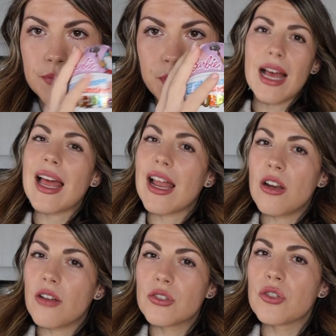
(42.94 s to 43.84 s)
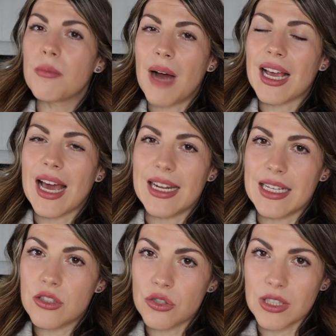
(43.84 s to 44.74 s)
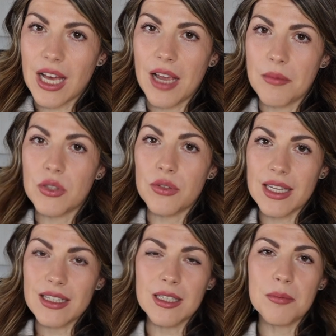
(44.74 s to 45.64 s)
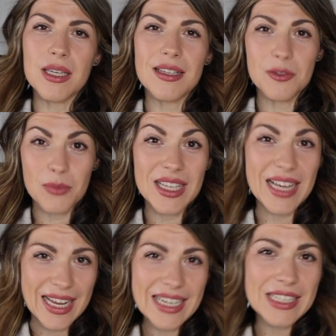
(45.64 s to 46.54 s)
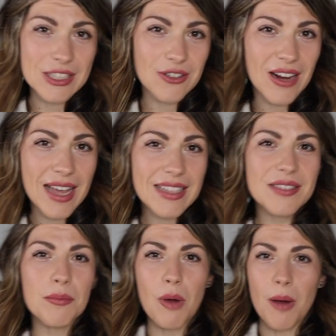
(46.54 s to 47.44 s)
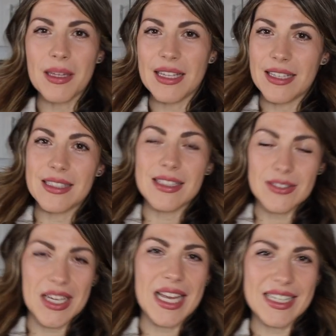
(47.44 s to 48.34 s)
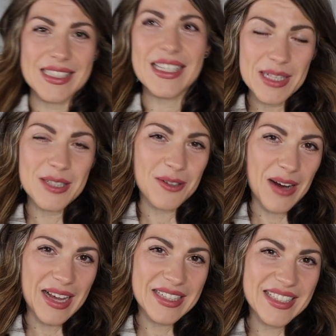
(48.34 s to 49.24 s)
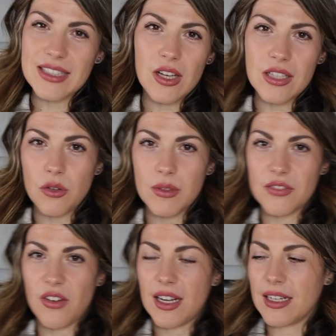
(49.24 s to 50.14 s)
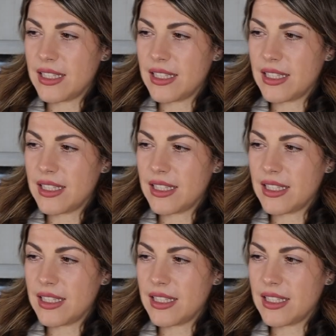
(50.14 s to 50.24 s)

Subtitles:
I love to go back at Easter time to Italy because we get Easter eggs. Mom and dad still get us Easter eggs. It's always fun.